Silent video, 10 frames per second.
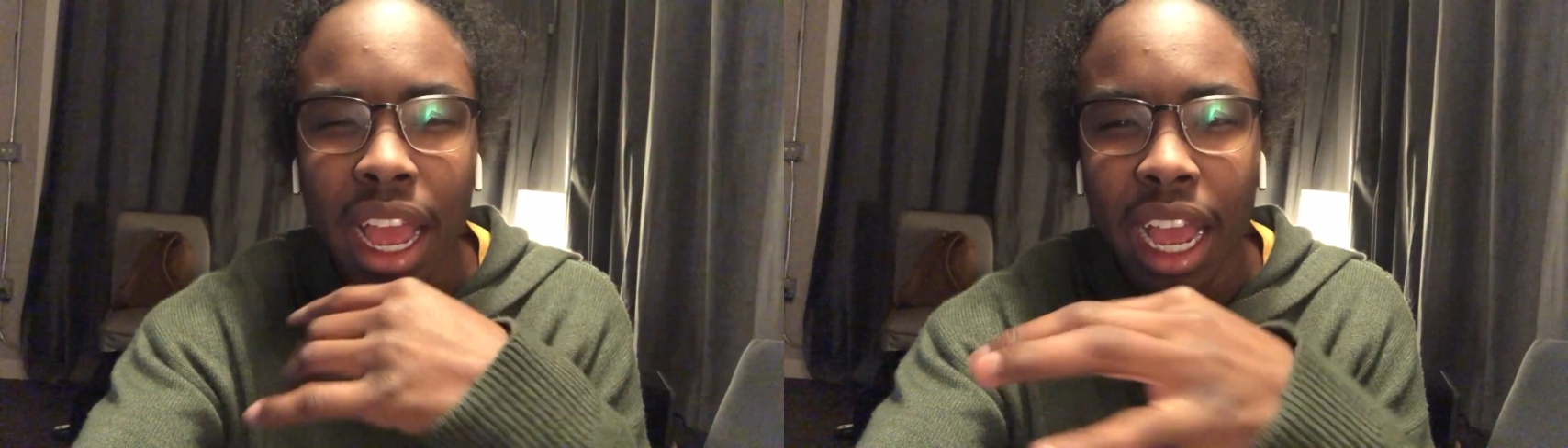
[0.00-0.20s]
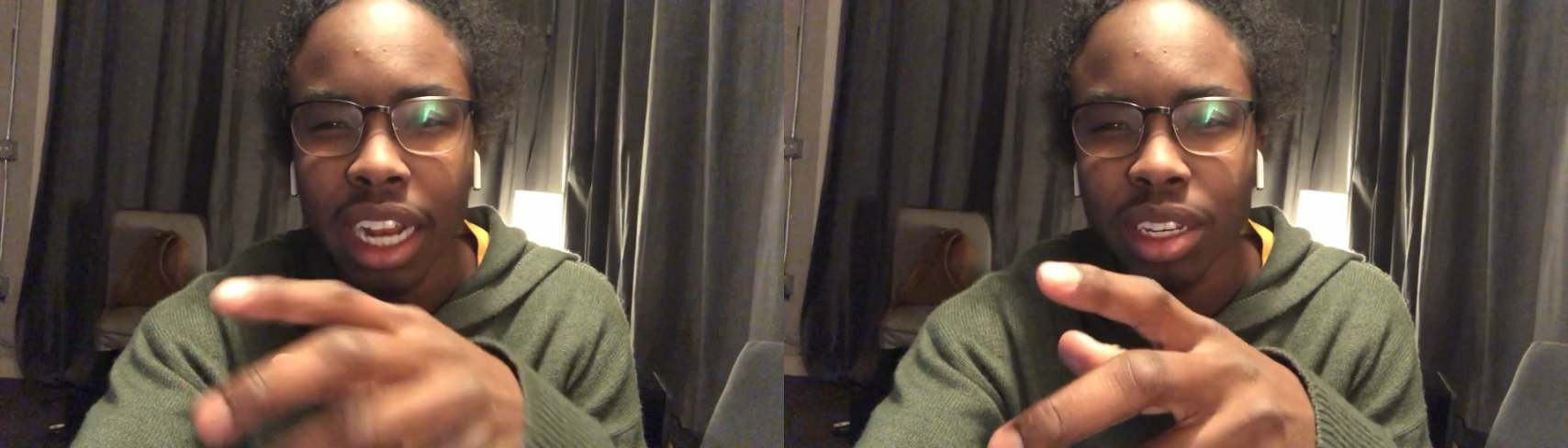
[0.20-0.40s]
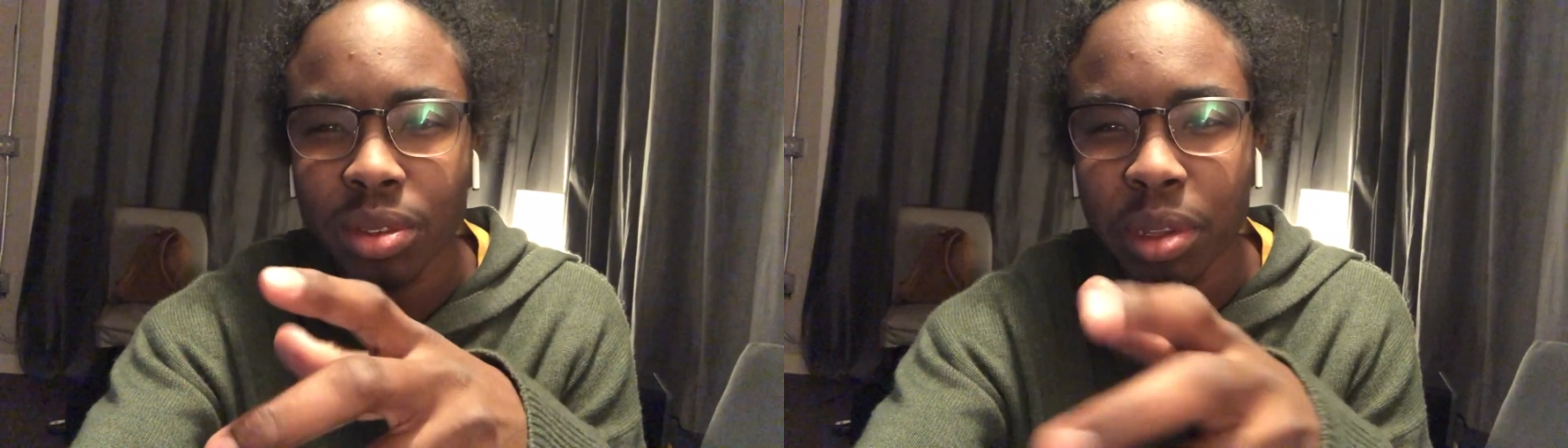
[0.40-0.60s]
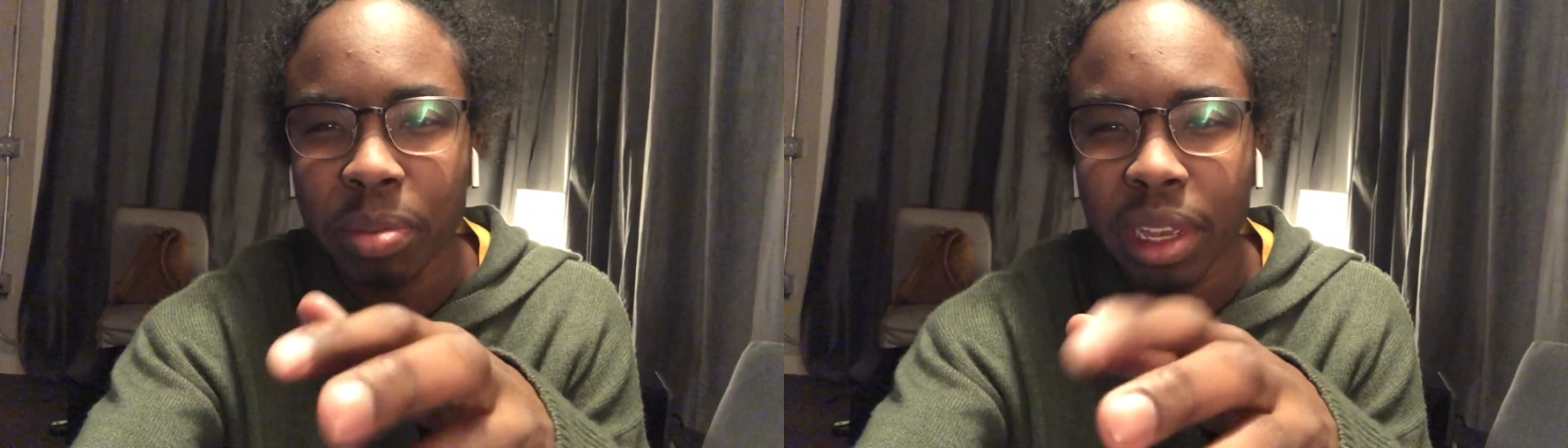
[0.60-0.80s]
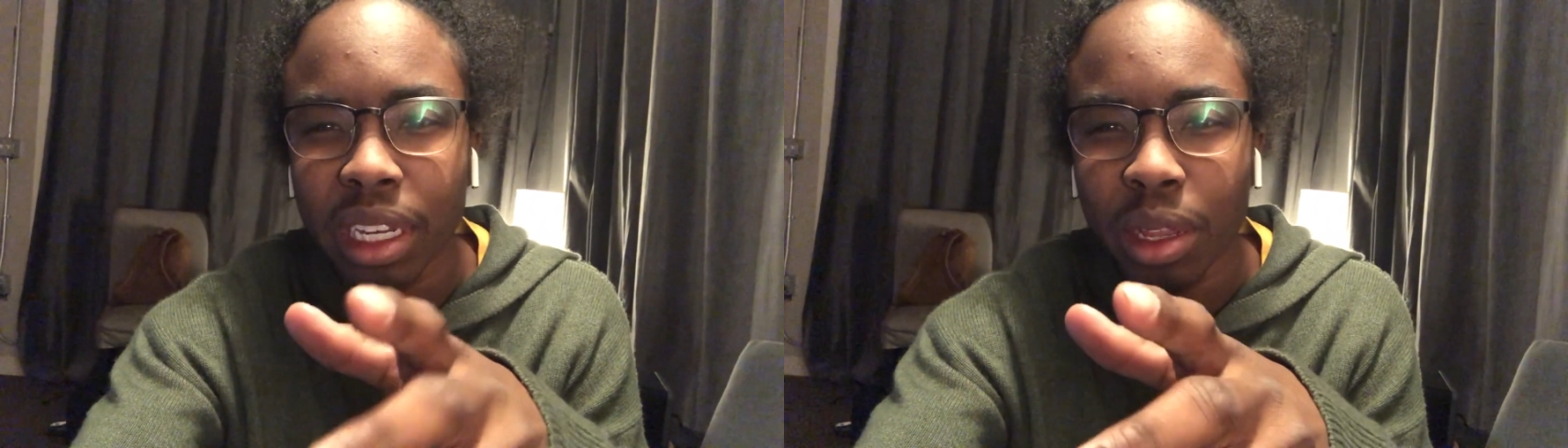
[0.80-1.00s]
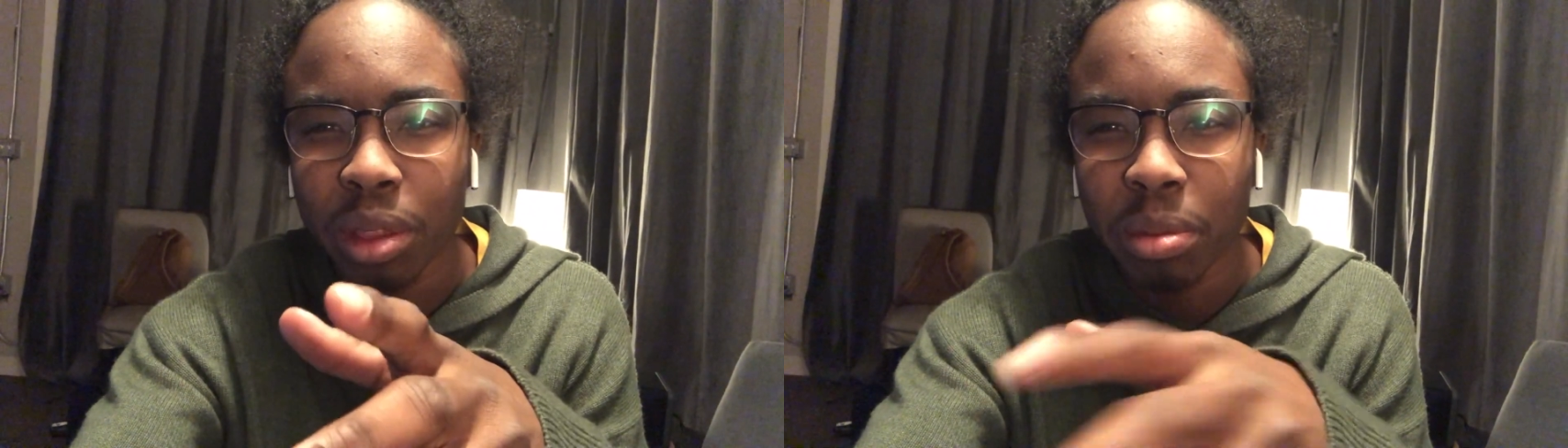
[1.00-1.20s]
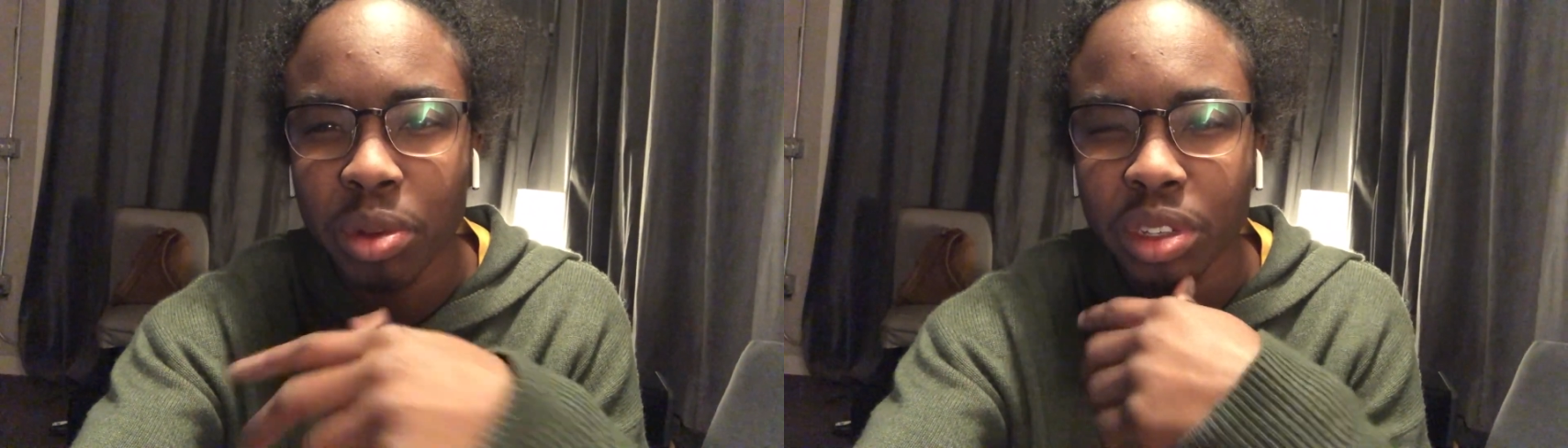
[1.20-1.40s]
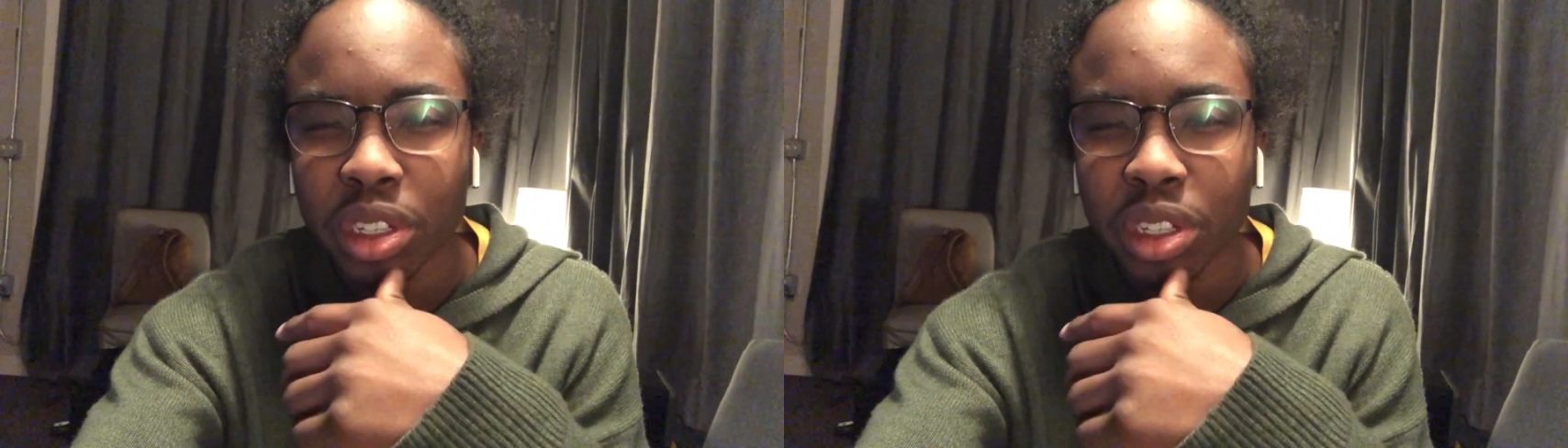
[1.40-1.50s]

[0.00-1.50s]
I just really picked out the most